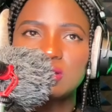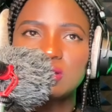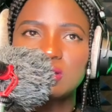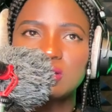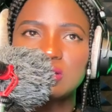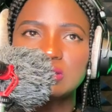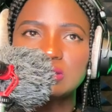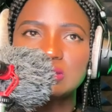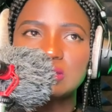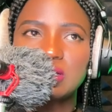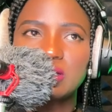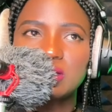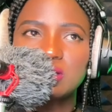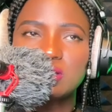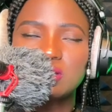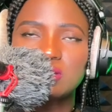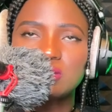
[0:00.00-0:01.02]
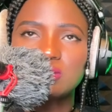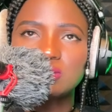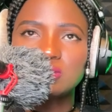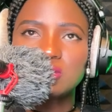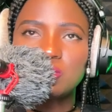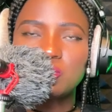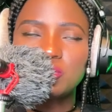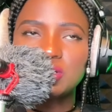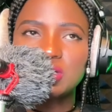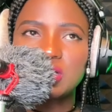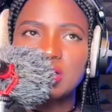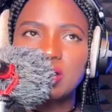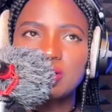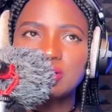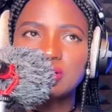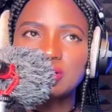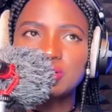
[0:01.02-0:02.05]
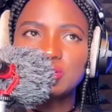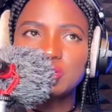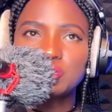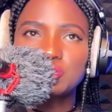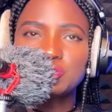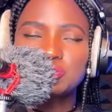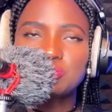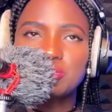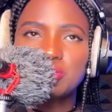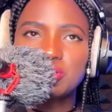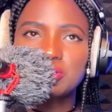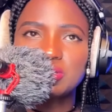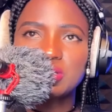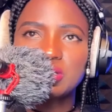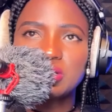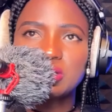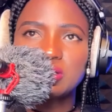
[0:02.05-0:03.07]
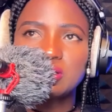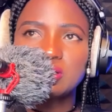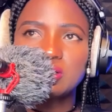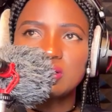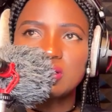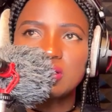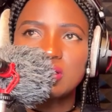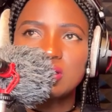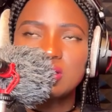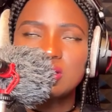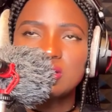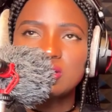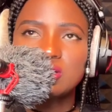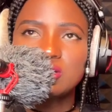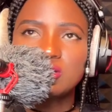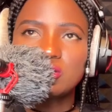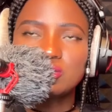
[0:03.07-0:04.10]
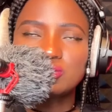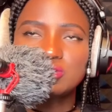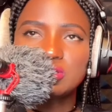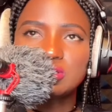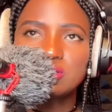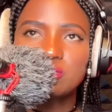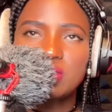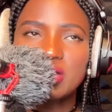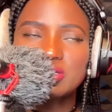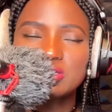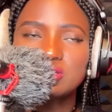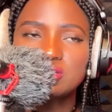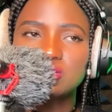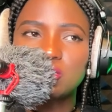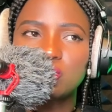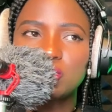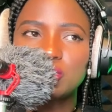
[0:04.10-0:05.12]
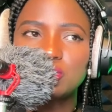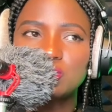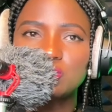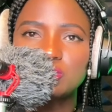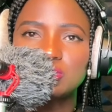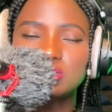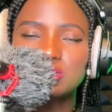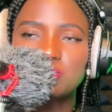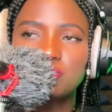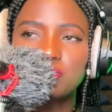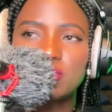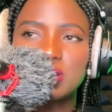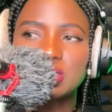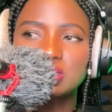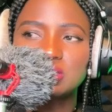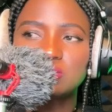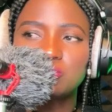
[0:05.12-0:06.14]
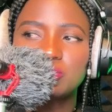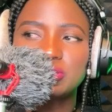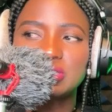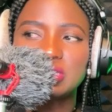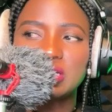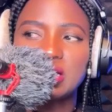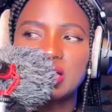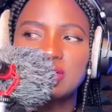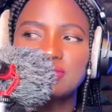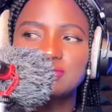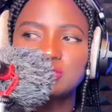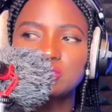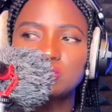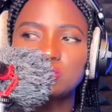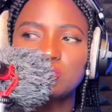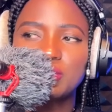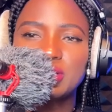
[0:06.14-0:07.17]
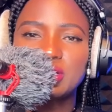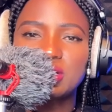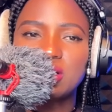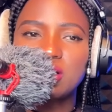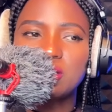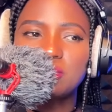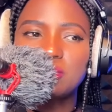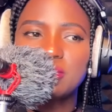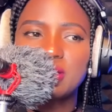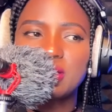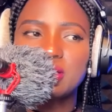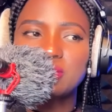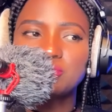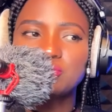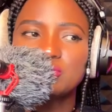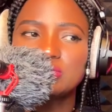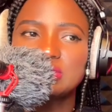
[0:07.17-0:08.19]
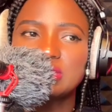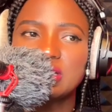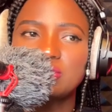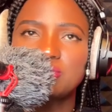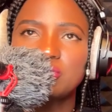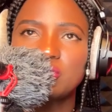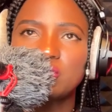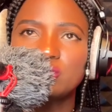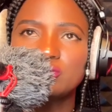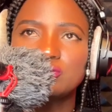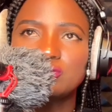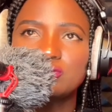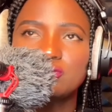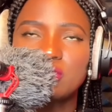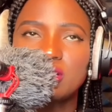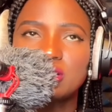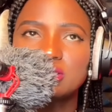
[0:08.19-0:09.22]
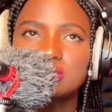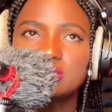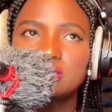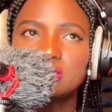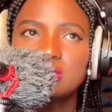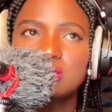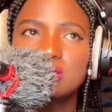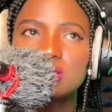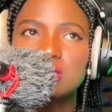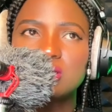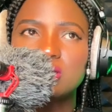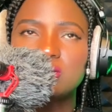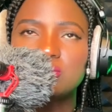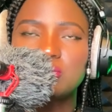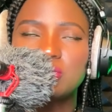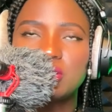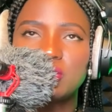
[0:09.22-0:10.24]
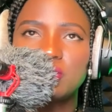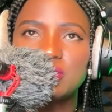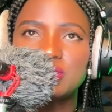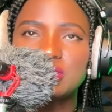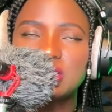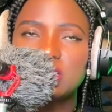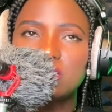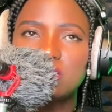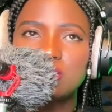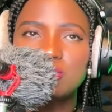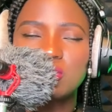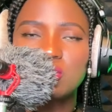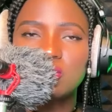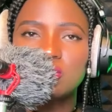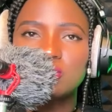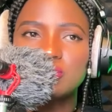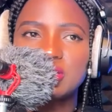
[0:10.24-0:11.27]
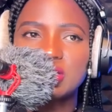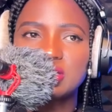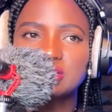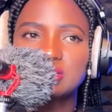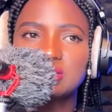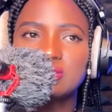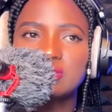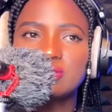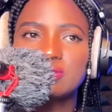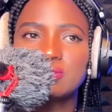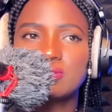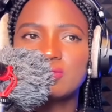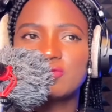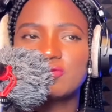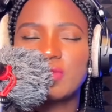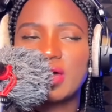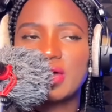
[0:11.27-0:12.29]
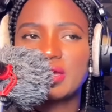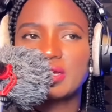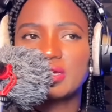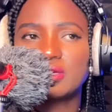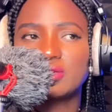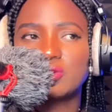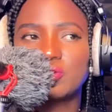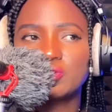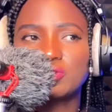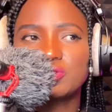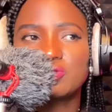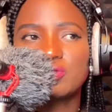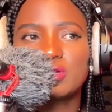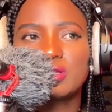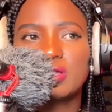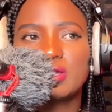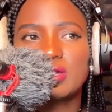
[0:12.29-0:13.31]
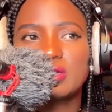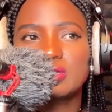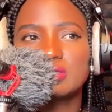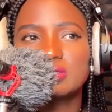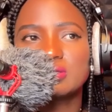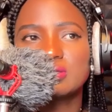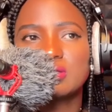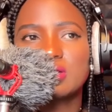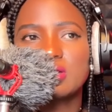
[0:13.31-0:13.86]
It's like someone carrying a huge burden. You know, just imagine someone who was depressed, but they have to wake up and put that bold front, but when they come home they're still fighting those feelings.